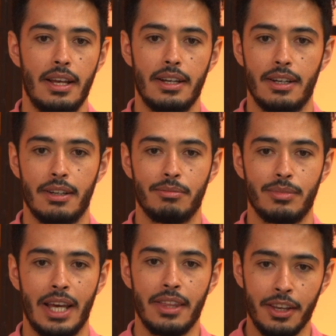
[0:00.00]

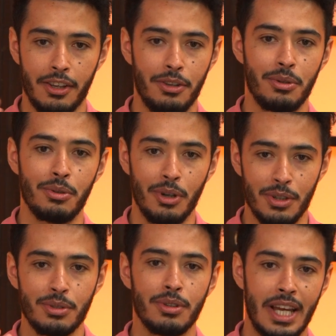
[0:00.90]
I think you
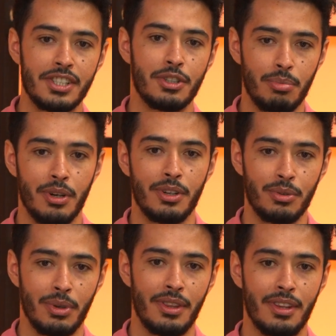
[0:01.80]
also touched
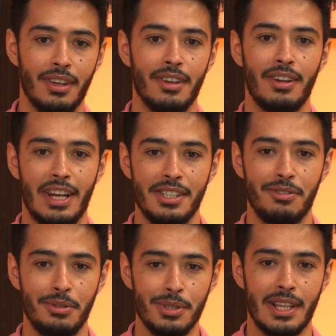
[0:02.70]
point with the
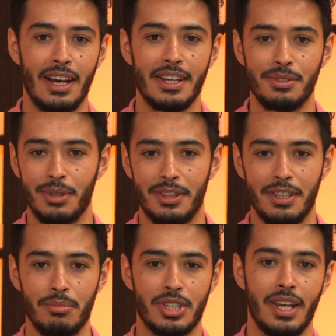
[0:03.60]
last few slides with
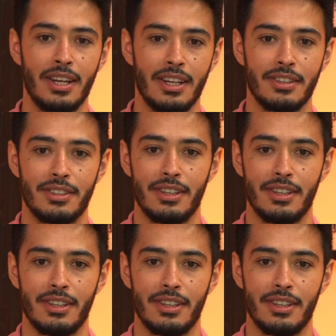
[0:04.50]
DeepChain and